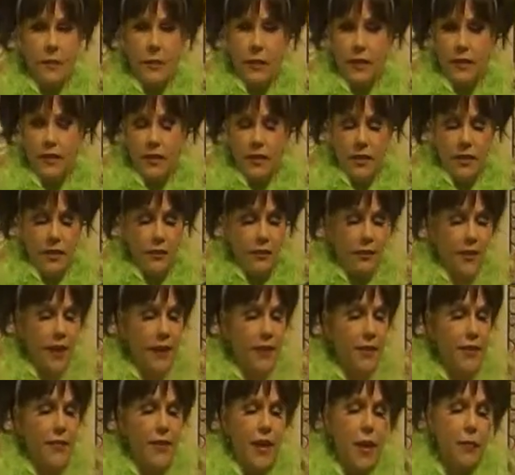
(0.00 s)
inexpensive
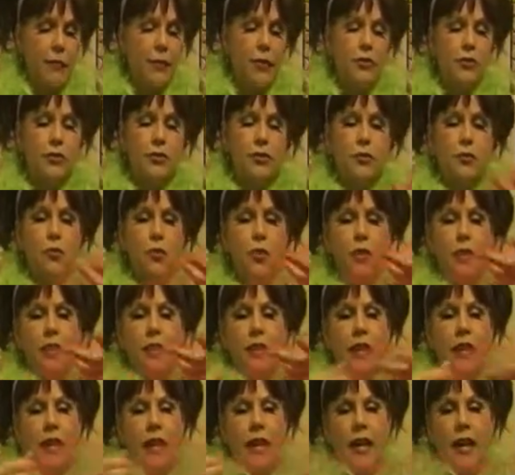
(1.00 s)
at the fabric
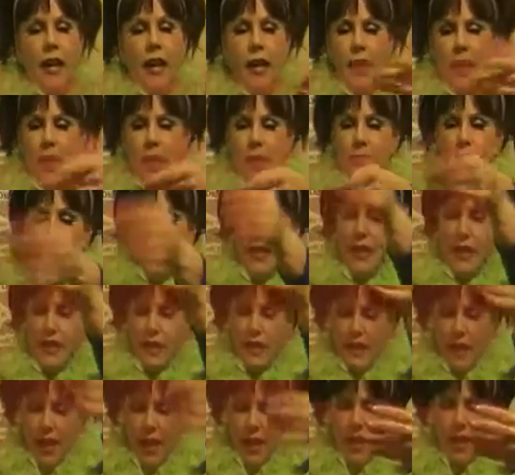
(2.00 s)
store,
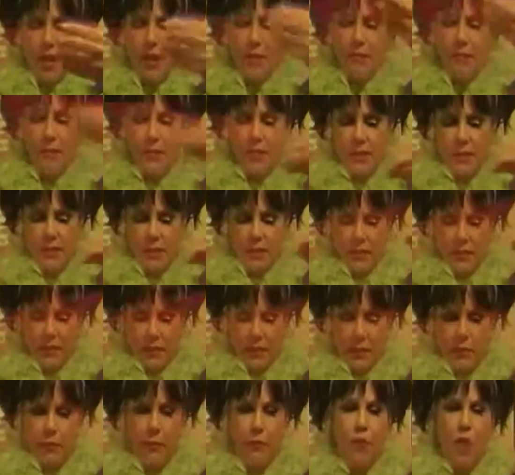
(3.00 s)
and it comes
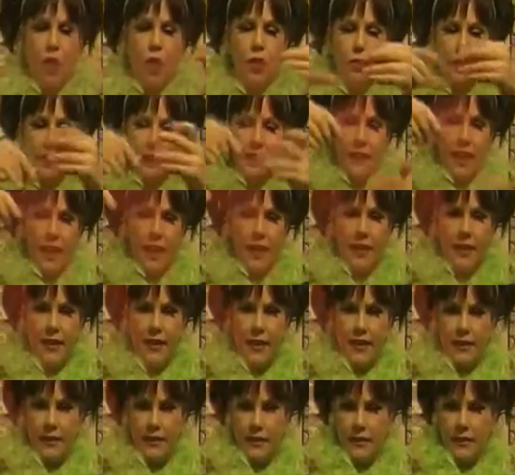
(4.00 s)
folded like
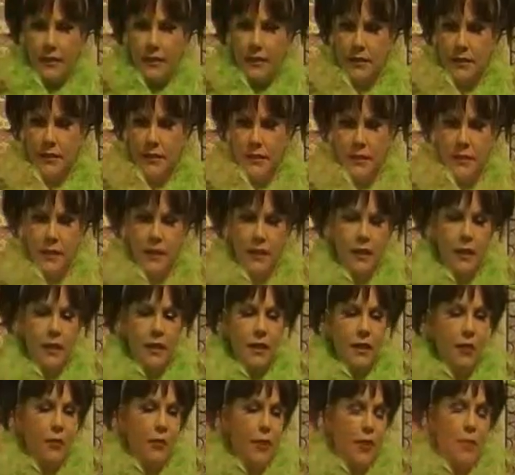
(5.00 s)
this
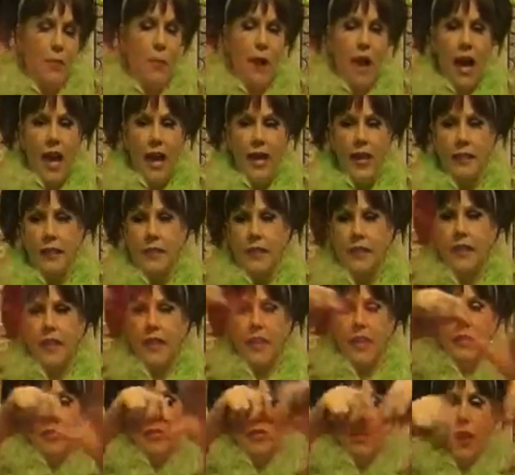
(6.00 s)
when you buy it.
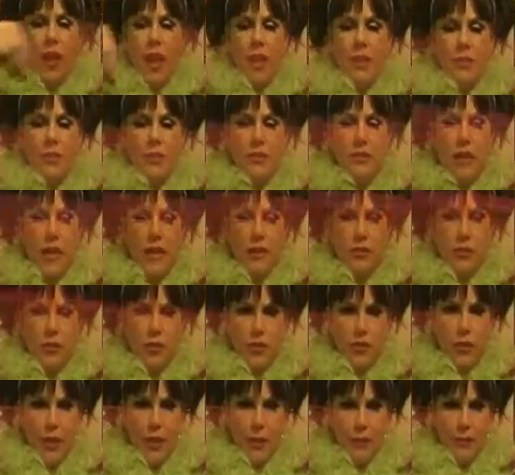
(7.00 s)
So I just cut
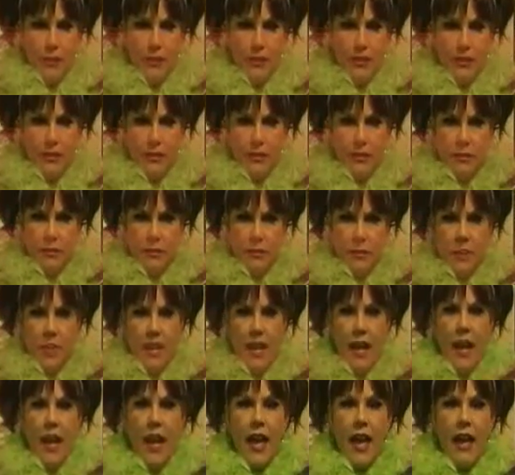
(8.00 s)
strips,
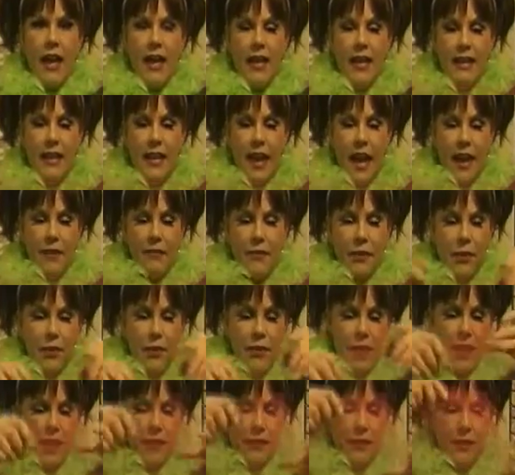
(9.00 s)
and after
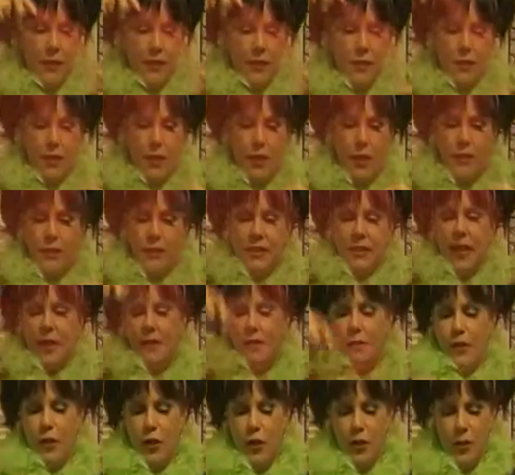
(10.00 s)
you cut the strips,
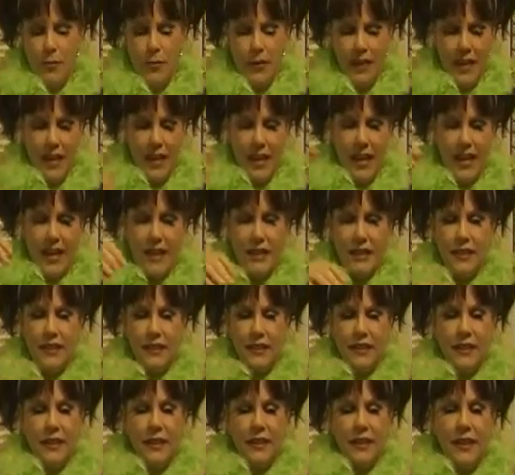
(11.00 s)
I fold them
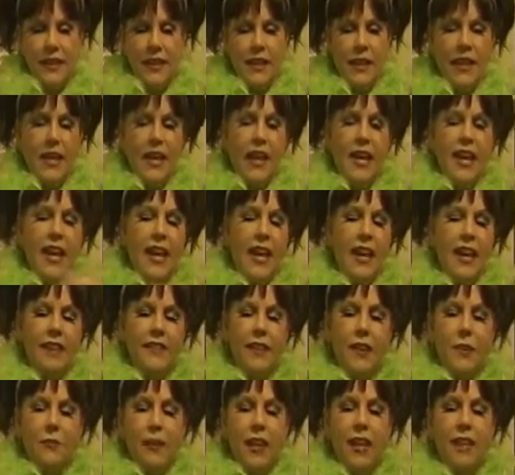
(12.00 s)
again,
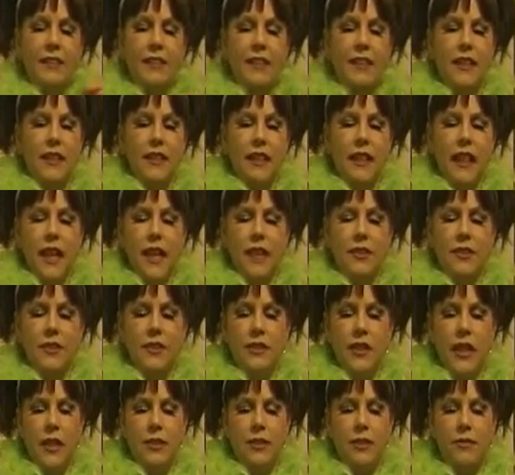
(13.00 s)
and then basically I
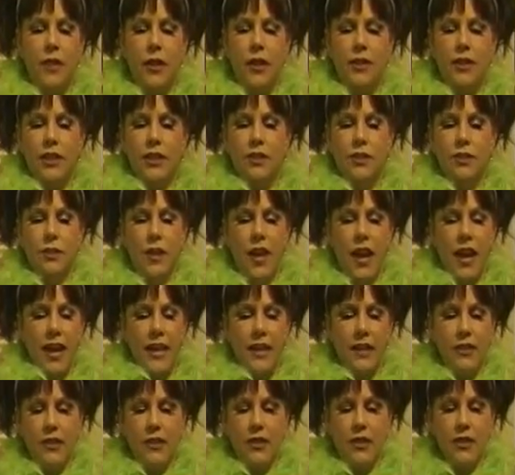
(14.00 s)
just kind of fold a
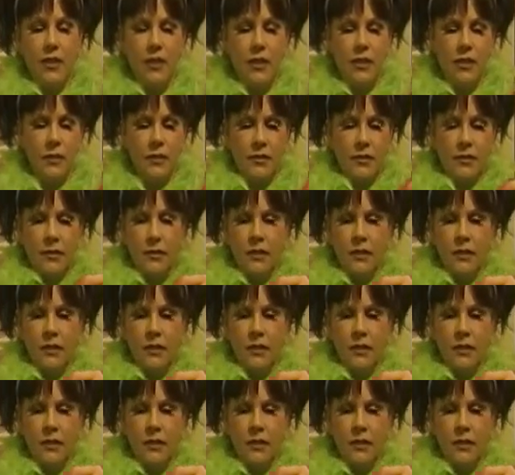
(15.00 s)
triangle